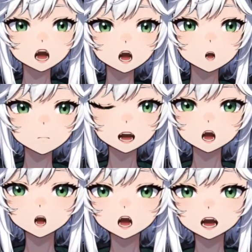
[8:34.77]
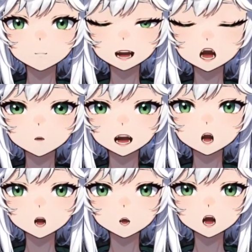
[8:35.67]
which all you have to do is go
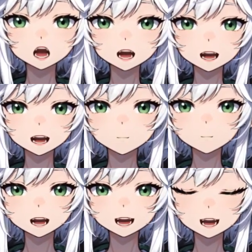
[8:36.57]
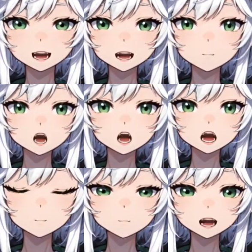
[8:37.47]
around customs and mark fuel
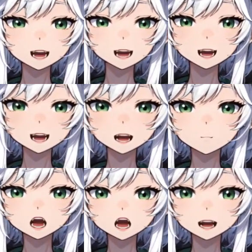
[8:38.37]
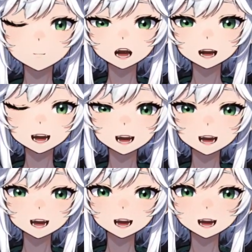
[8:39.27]
tanks, and what you get for that
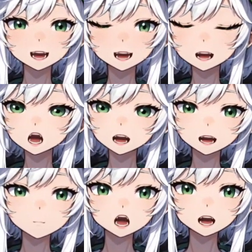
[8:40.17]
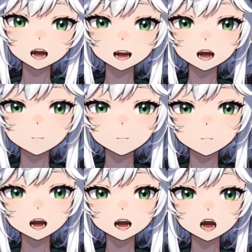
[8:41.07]
is 31,000 rubles,
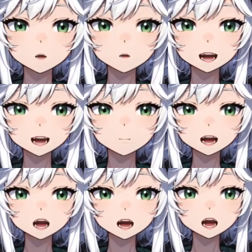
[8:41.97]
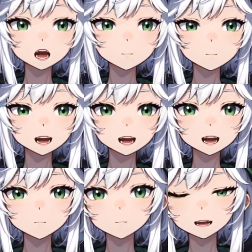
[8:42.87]
2 expeditionary fuel tanks, which
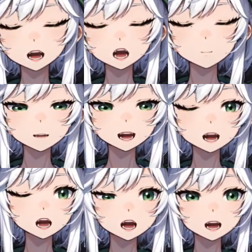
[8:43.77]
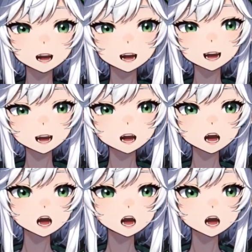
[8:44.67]
we'll talk about later, a Keter,